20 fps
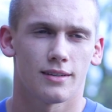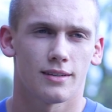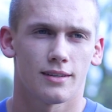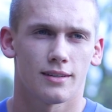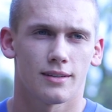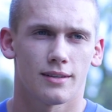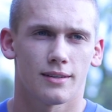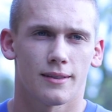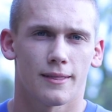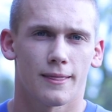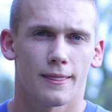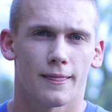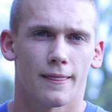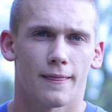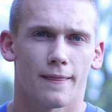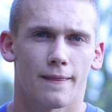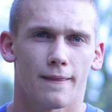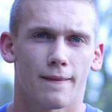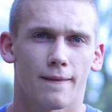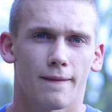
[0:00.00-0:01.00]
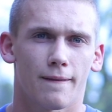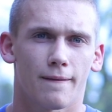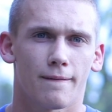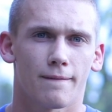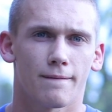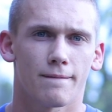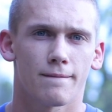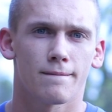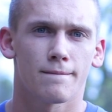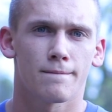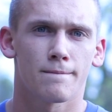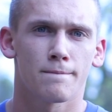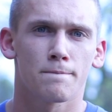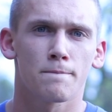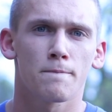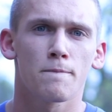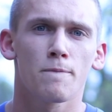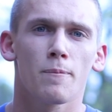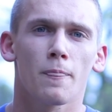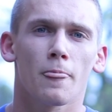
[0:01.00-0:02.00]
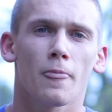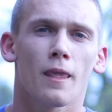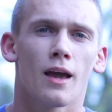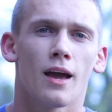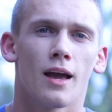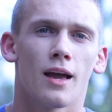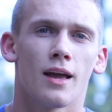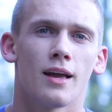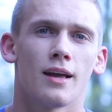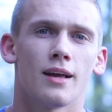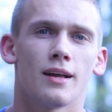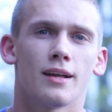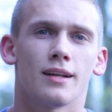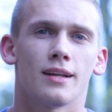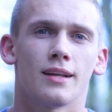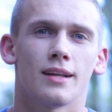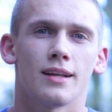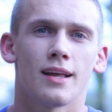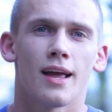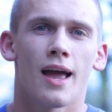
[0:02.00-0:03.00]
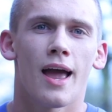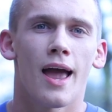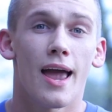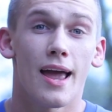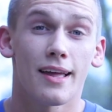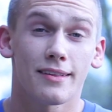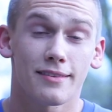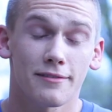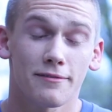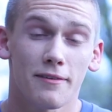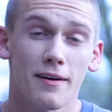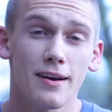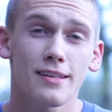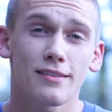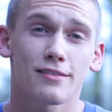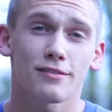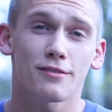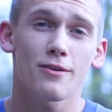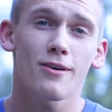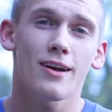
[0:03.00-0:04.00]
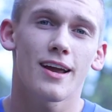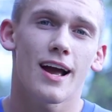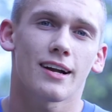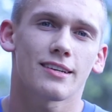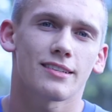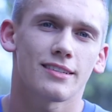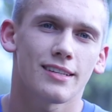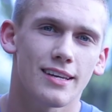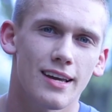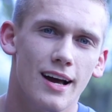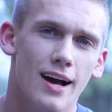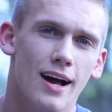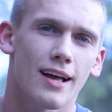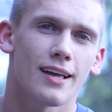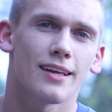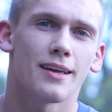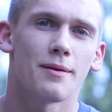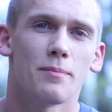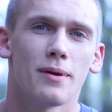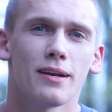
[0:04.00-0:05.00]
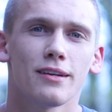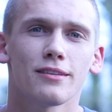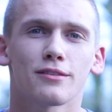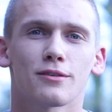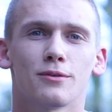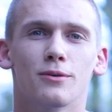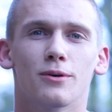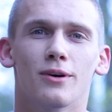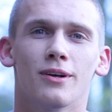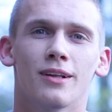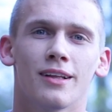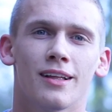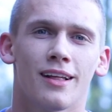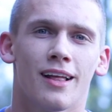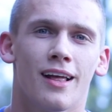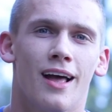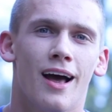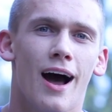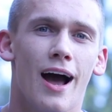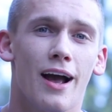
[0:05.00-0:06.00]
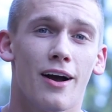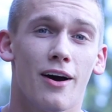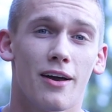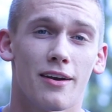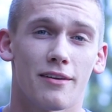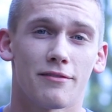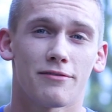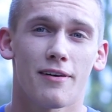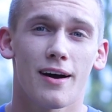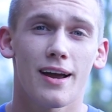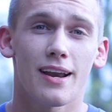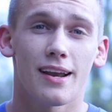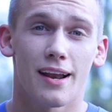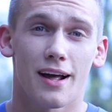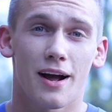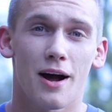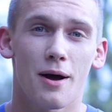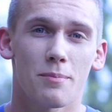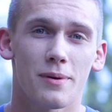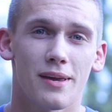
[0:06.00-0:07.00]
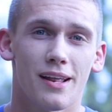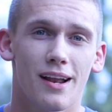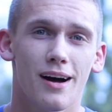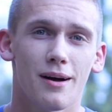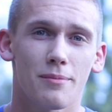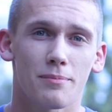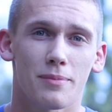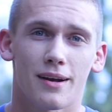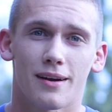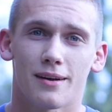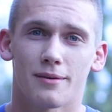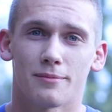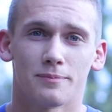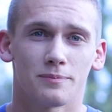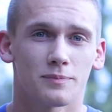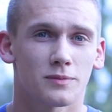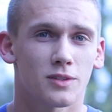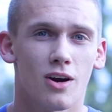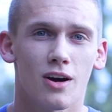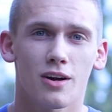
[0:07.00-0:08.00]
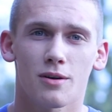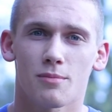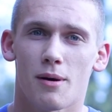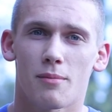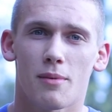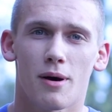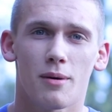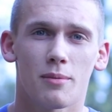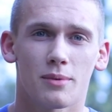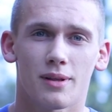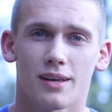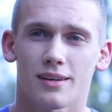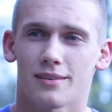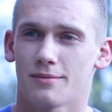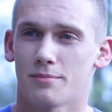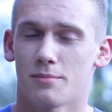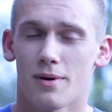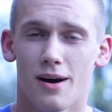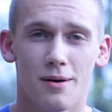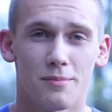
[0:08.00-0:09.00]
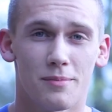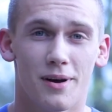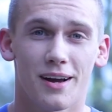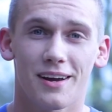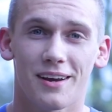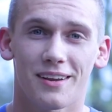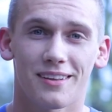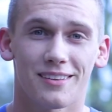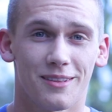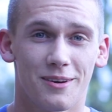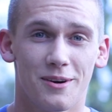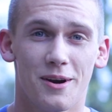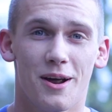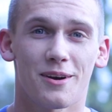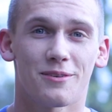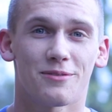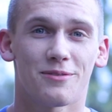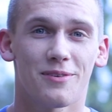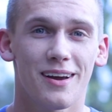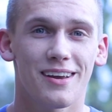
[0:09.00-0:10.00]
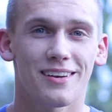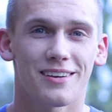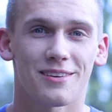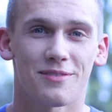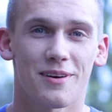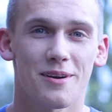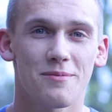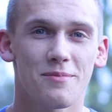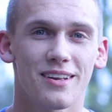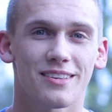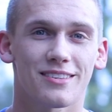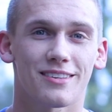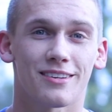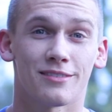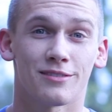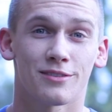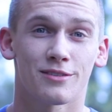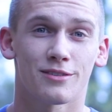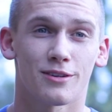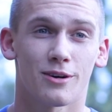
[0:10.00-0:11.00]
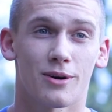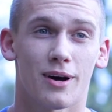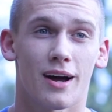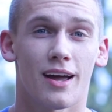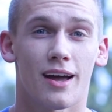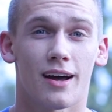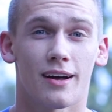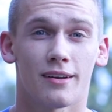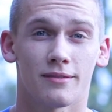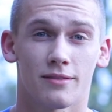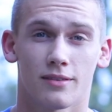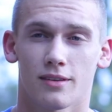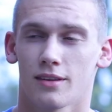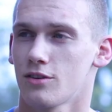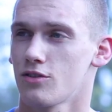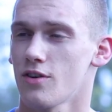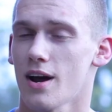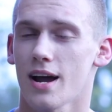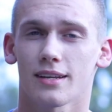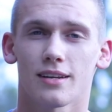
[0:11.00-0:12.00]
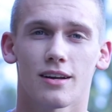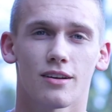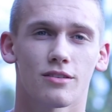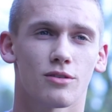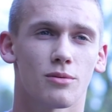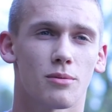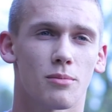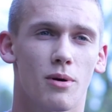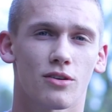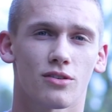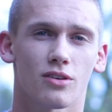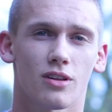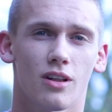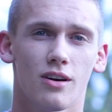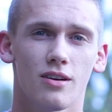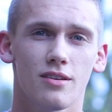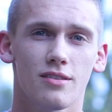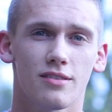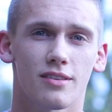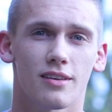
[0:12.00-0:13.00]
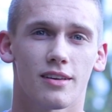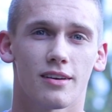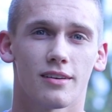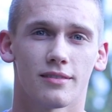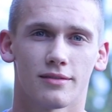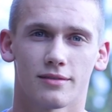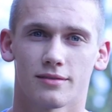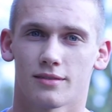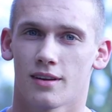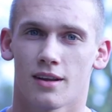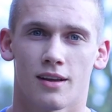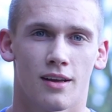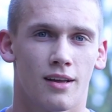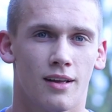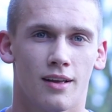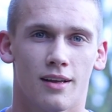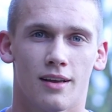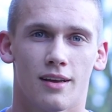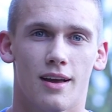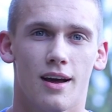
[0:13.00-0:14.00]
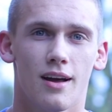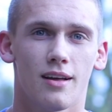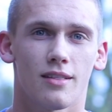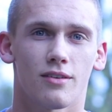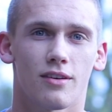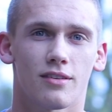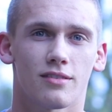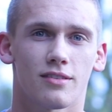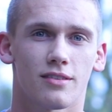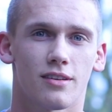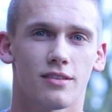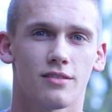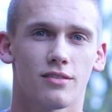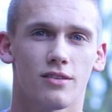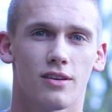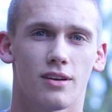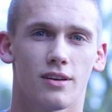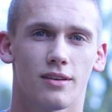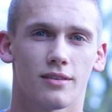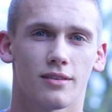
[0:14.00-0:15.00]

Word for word: Going back, how did you get into it? Did someone introduce you? It's a funny story, actually. In middle school, I got in a fight and I got beat up. And I'm talking to my mom. I'm like, Mom, I gotta learn how to fight, defend myself. So I tracked down Zuma Martial Arts, and yeah, the rest is history.